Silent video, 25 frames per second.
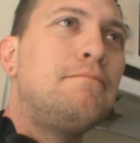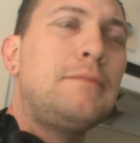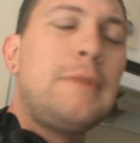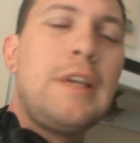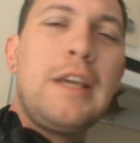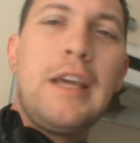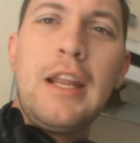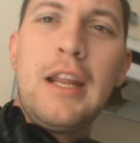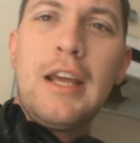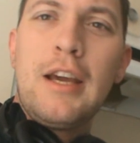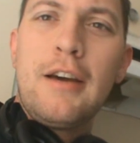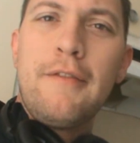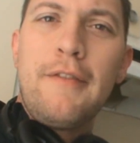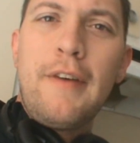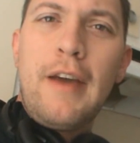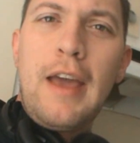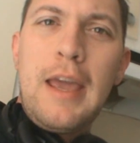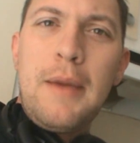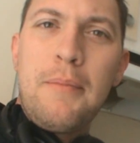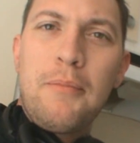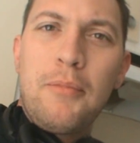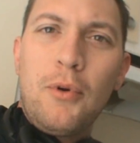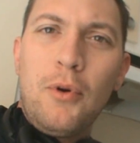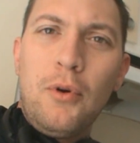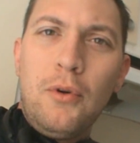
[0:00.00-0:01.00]
beginning of
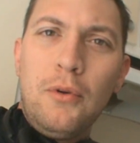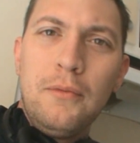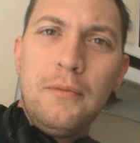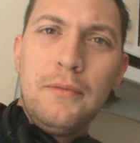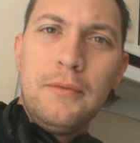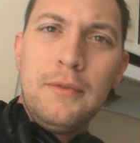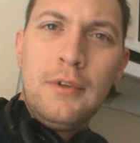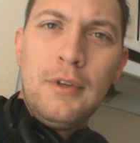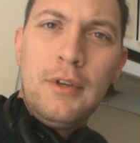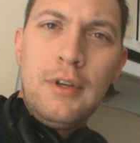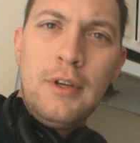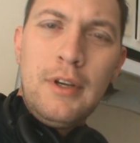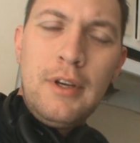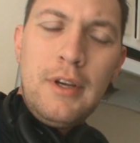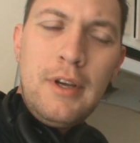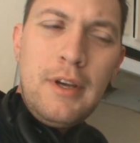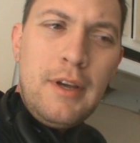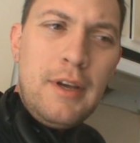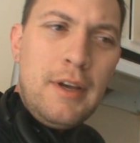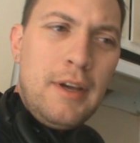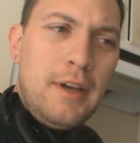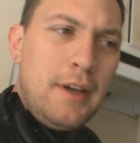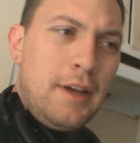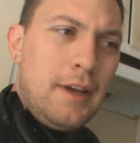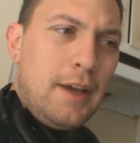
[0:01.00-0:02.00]
April,
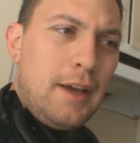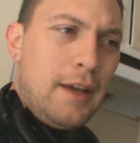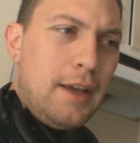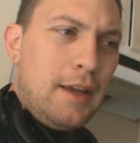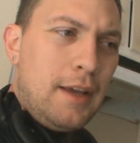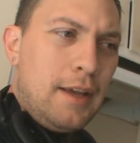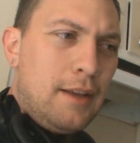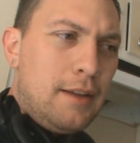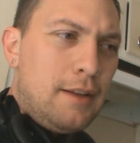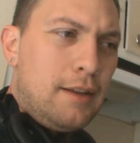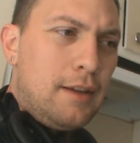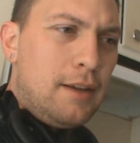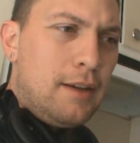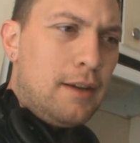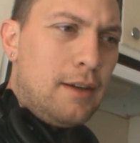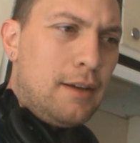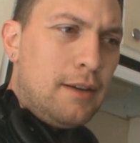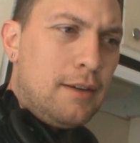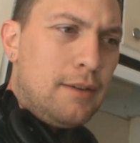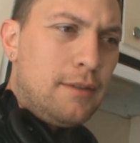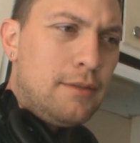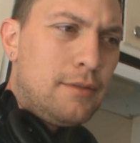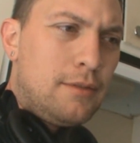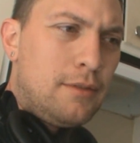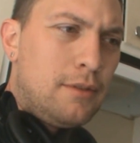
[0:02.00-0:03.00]
and
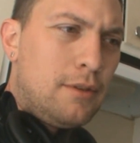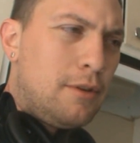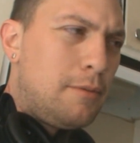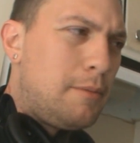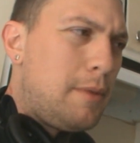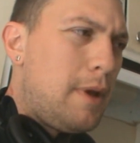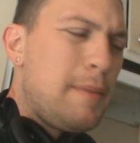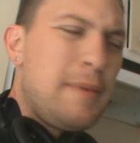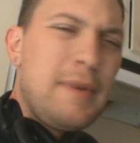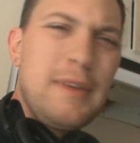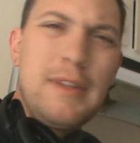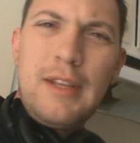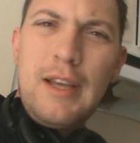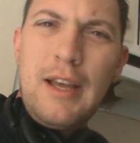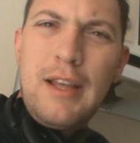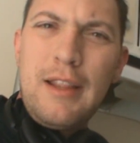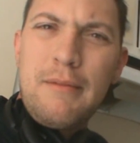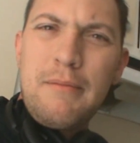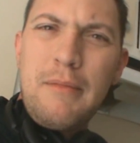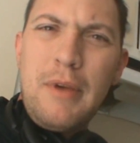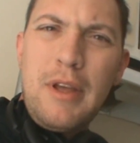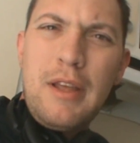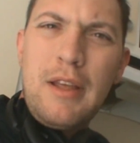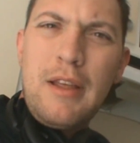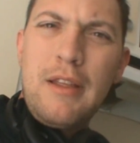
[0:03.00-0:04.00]
or maybe it's, I
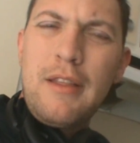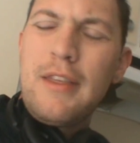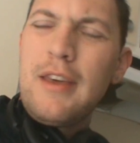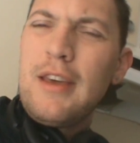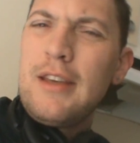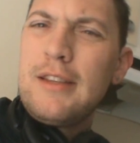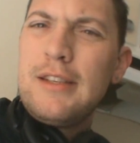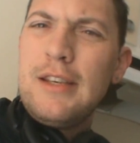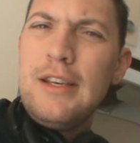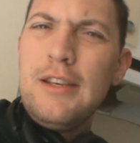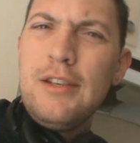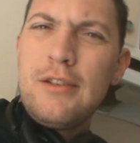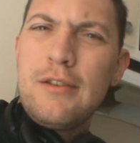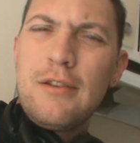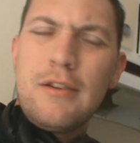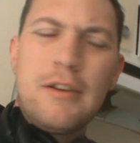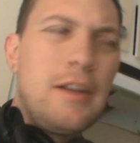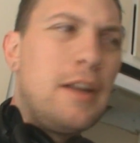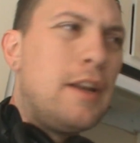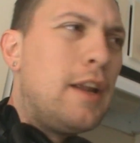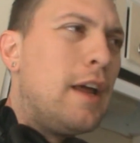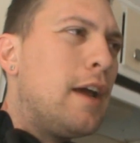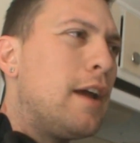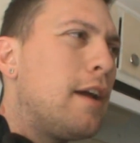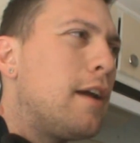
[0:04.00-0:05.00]
think it's Easter
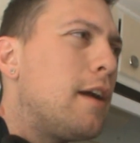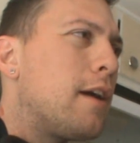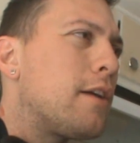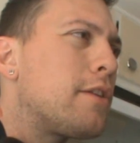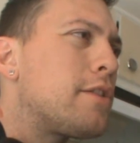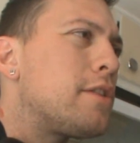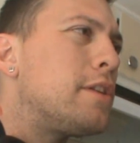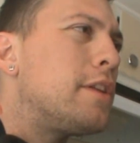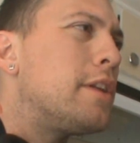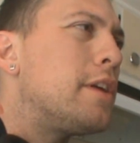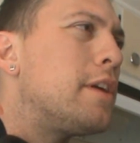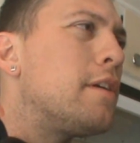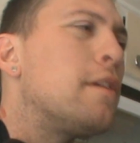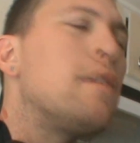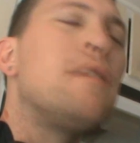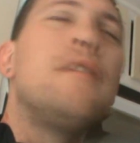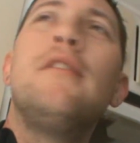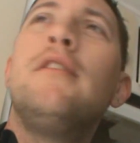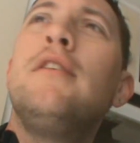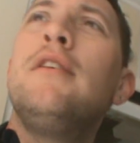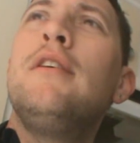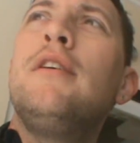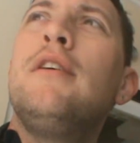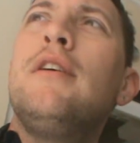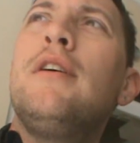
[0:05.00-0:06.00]
today, actually.
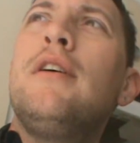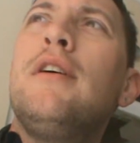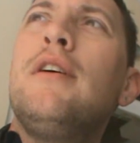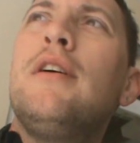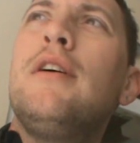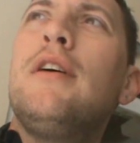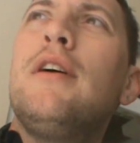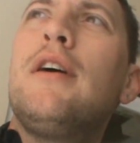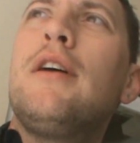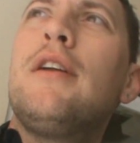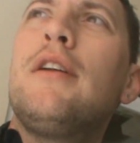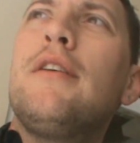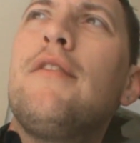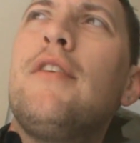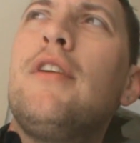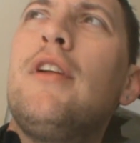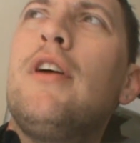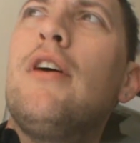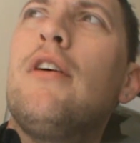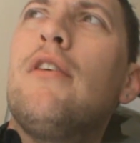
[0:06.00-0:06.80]
I don't even